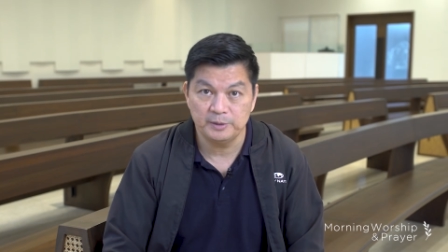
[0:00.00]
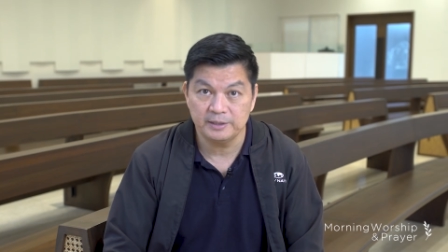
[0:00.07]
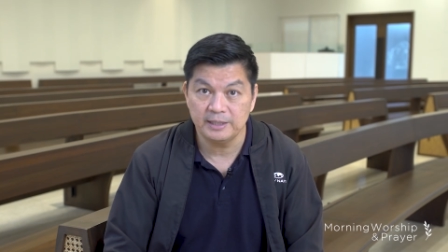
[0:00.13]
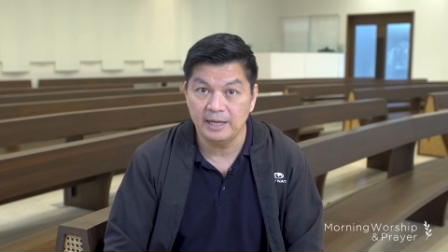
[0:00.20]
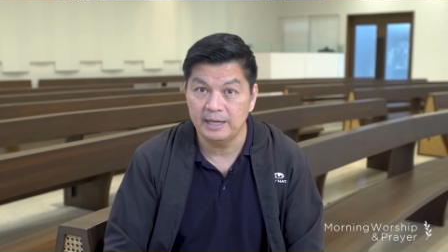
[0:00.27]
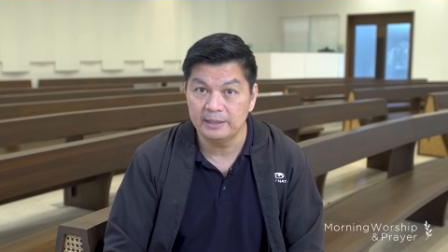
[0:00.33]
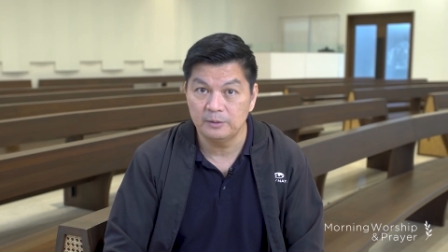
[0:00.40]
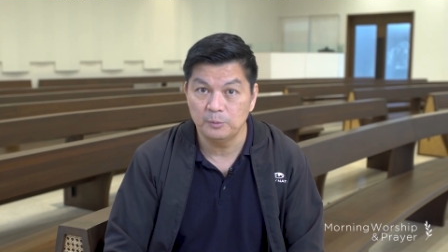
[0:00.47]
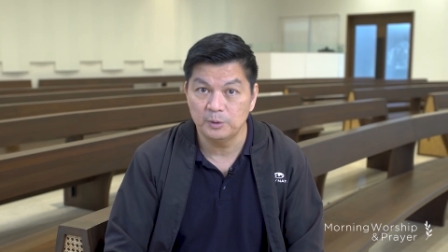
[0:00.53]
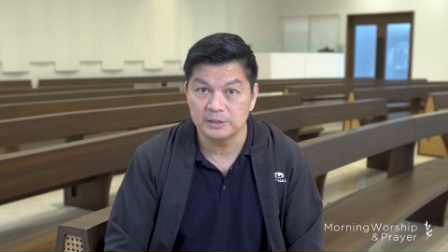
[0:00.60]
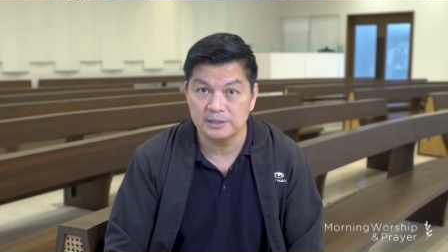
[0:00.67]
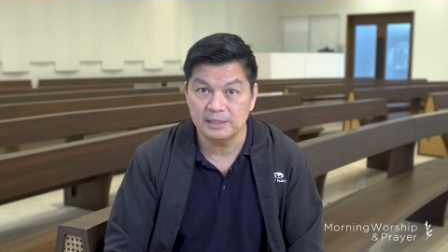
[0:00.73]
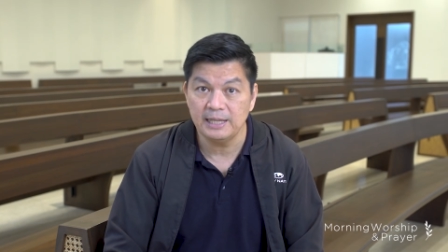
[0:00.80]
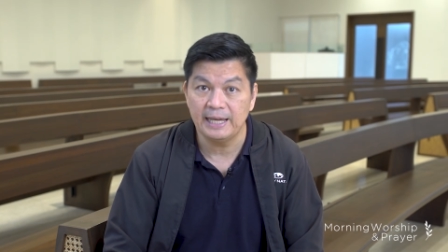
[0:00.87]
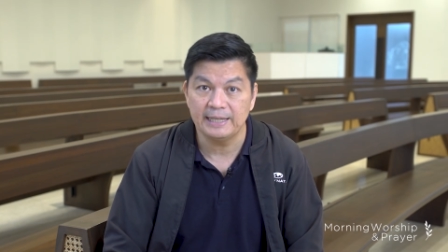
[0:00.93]
with God
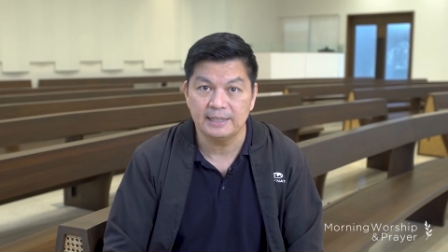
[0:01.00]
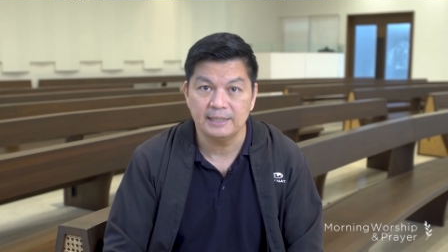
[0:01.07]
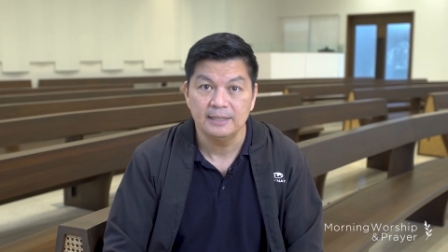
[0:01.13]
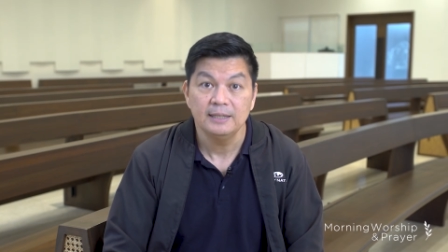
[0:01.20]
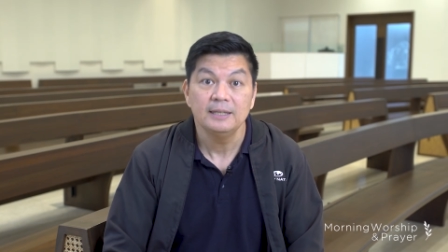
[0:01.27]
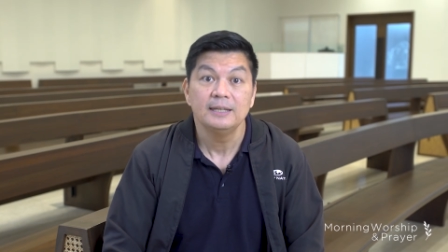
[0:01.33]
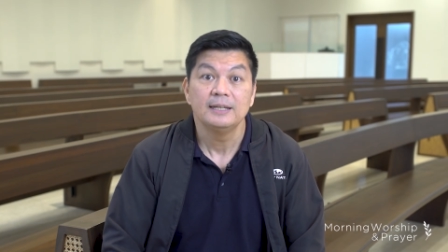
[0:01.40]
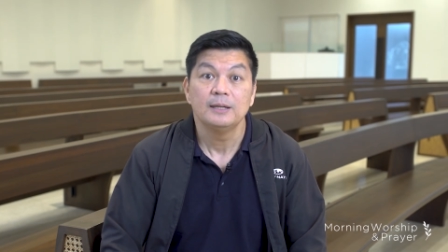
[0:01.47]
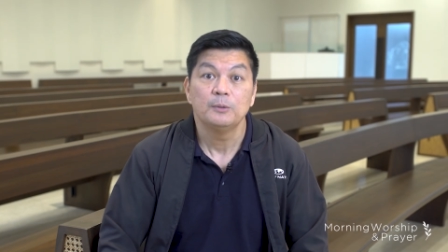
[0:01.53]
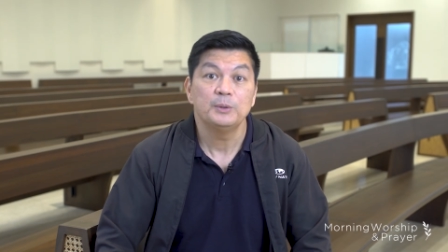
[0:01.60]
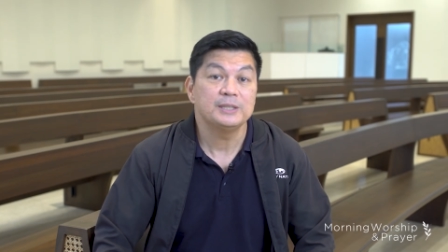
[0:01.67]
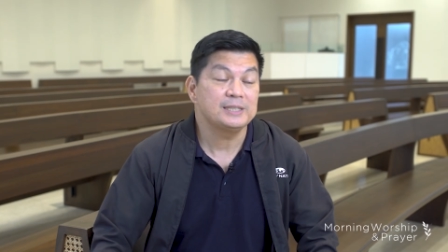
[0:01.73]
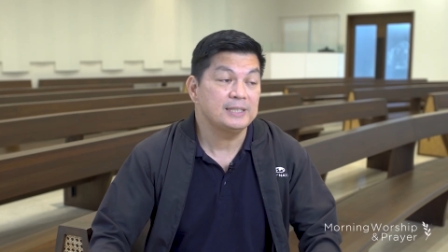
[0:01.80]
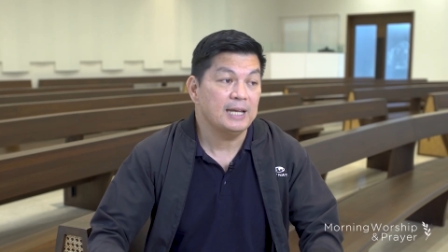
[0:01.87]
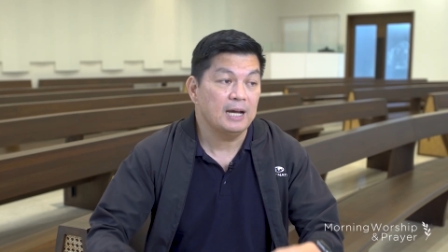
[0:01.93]
was like.
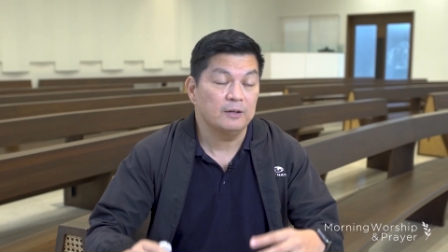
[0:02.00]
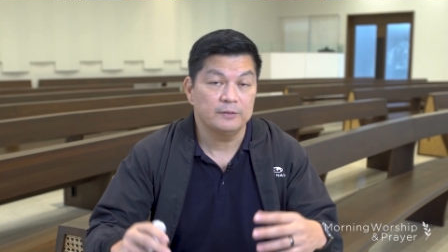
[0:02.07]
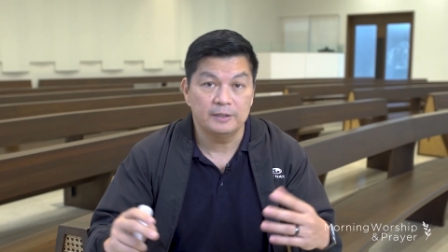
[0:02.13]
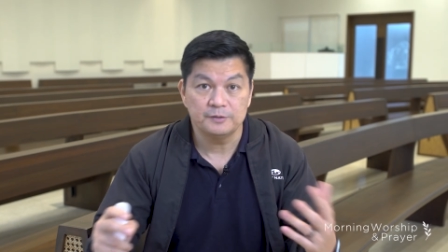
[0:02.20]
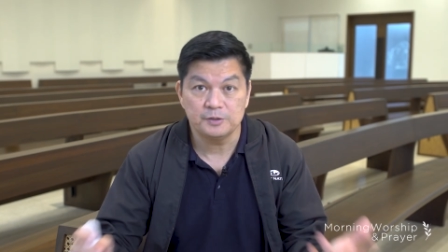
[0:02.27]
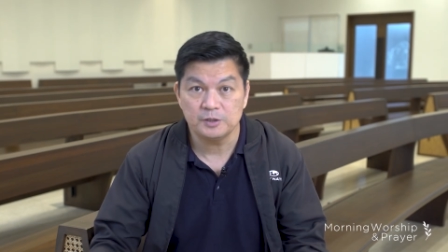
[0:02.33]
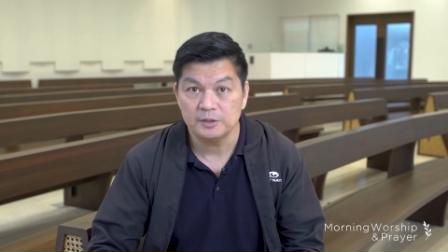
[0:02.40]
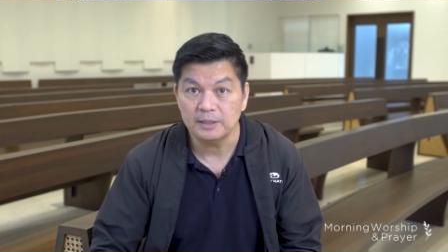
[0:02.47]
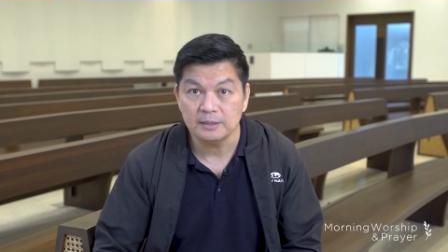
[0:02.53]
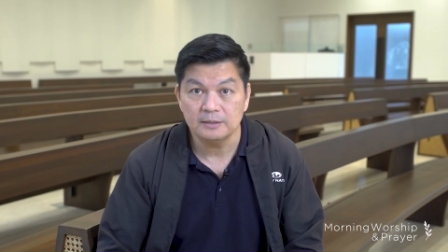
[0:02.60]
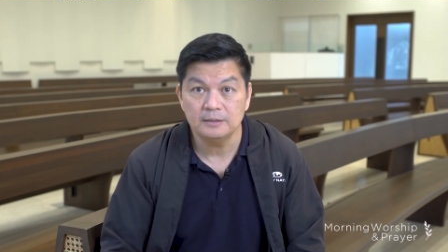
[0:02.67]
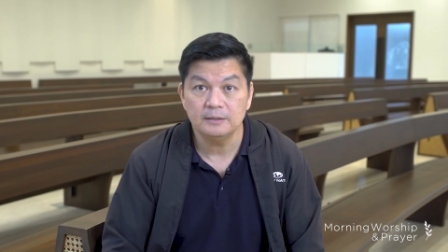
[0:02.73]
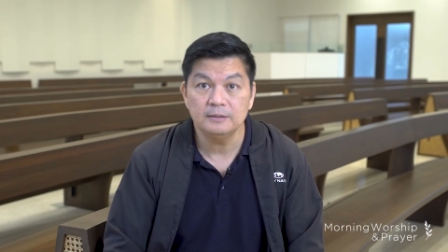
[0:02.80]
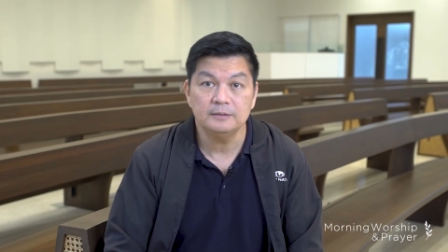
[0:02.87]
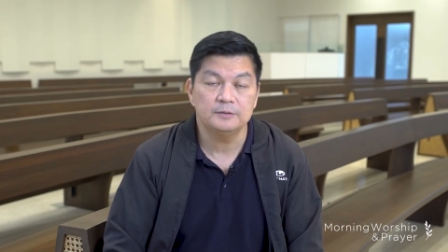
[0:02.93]
We see how they
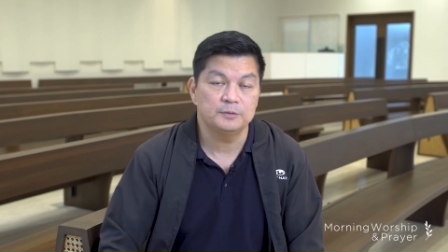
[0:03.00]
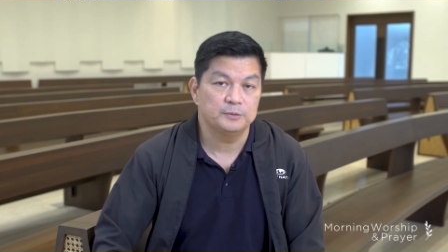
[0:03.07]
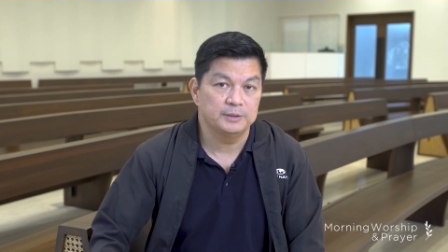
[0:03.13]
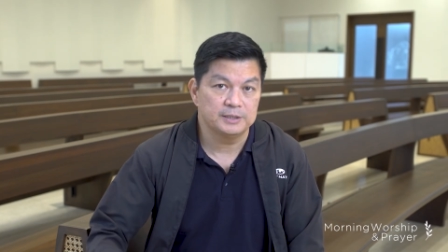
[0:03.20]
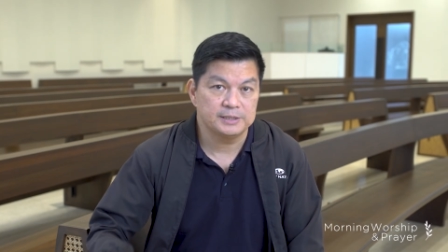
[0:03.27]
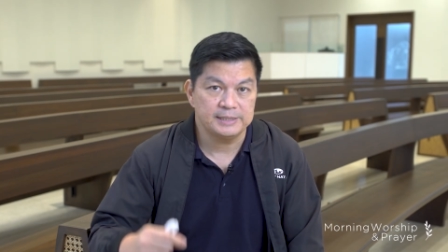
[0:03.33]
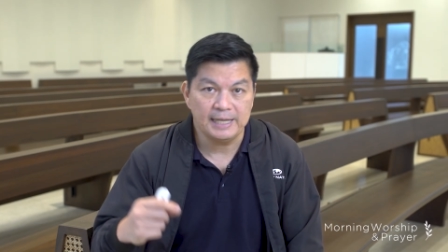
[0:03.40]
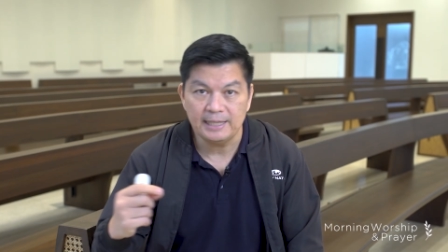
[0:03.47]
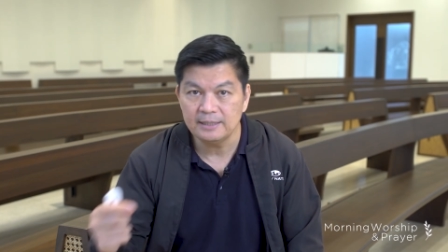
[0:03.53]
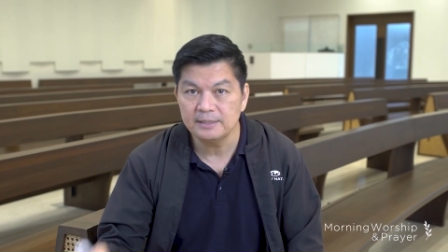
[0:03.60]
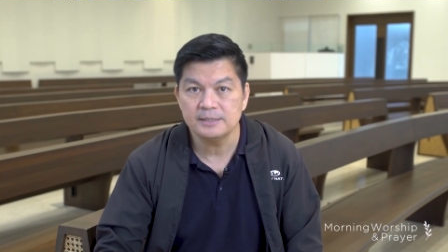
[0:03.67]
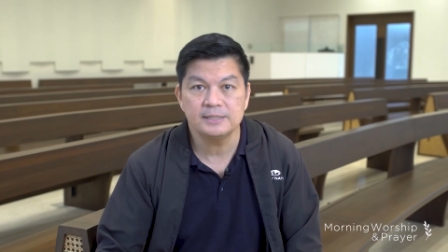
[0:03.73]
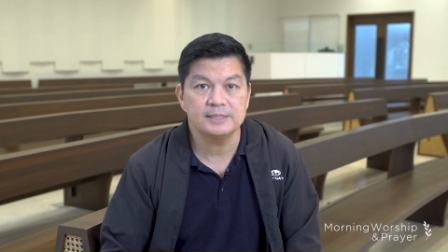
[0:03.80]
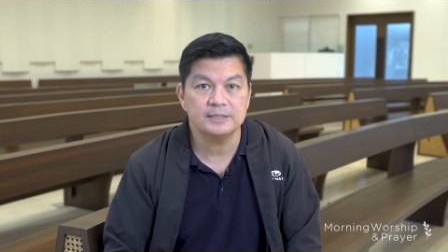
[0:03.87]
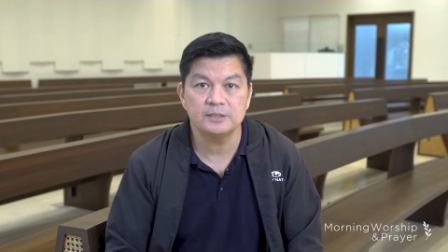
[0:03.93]
struggled through their
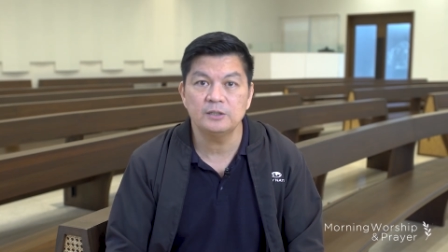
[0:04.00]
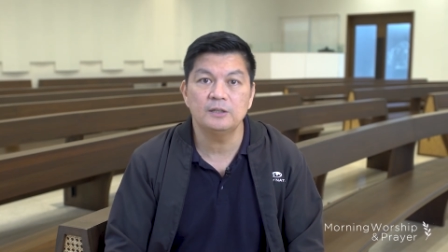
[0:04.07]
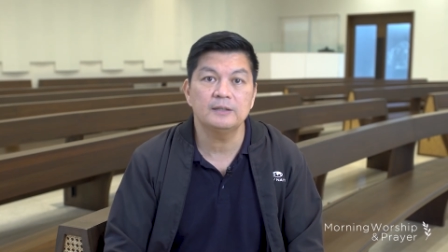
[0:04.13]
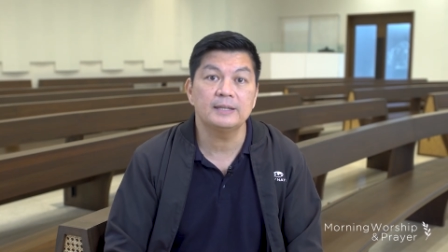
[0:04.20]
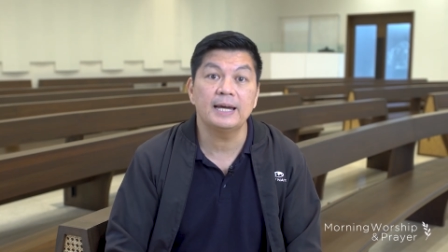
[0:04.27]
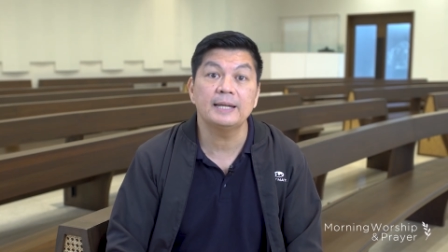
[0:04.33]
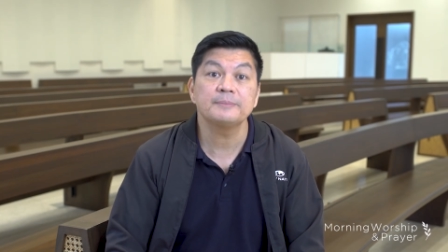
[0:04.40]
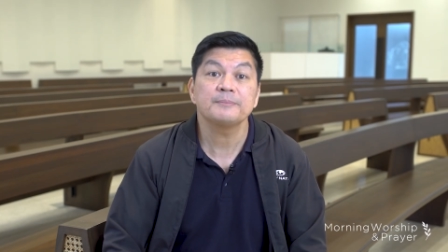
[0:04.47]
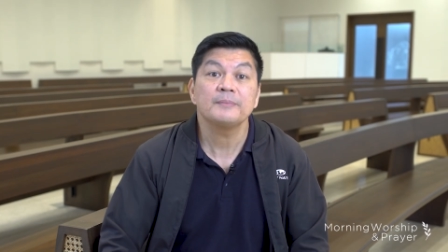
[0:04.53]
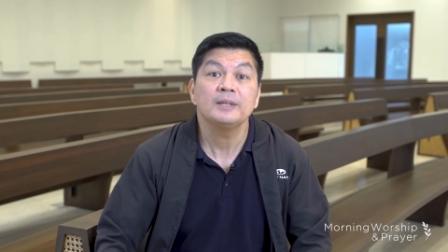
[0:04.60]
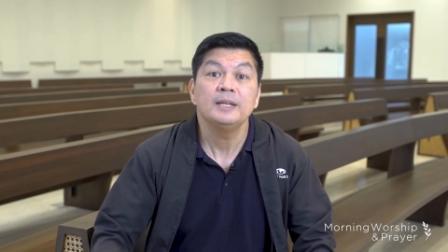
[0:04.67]
challenges and all that.